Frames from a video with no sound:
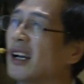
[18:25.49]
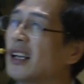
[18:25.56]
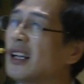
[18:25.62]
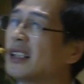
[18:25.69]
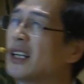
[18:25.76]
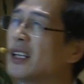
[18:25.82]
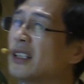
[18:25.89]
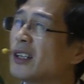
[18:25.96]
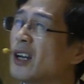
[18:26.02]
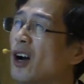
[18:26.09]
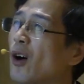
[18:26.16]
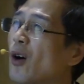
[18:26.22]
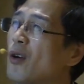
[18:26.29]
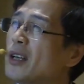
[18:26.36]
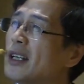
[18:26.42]
And then
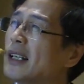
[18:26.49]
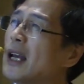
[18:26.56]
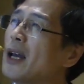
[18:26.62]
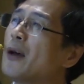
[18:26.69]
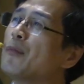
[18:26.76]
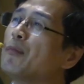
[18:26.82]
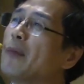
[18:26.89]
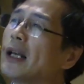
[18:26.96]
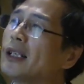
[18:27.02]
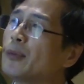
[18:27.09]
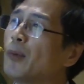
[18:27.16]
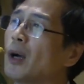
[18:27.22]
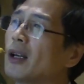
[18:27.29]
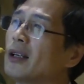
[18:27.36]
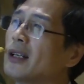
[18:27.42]
only the mass
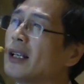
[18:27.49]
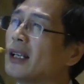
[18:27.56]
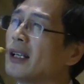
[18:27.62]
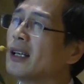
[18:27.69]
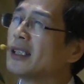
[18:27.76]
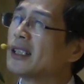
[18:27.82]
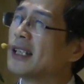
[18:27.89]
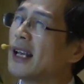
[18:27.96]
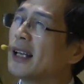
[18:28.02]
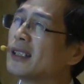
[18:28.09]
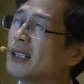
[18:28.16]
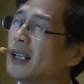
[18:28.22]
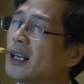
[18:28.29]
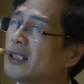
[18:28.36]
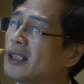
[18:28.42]
mercury
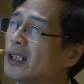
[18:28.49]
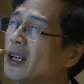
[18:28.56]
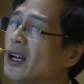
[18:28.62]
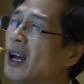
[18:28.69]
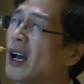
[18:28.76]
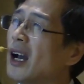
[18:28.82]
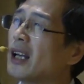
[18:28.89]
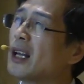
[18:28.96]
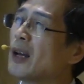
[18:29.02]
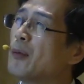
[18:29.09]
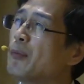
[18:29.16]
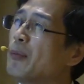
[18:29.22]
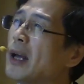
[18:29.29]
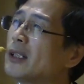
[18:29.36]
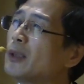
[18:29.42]
GSH and the
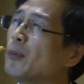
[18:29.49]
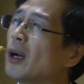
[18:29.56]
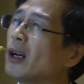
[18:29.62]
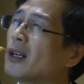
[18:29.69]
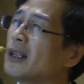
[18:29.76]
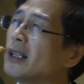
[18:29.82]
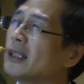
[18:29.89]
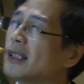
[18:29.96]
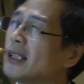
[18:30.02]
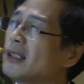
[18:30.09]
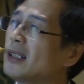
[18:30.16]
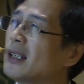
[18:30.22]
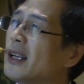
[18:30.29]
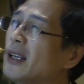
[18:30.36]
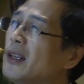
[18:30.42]
mass mercury
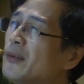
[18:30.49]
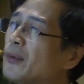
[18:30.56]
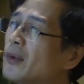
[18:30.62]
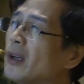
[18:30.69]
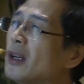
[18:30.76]
system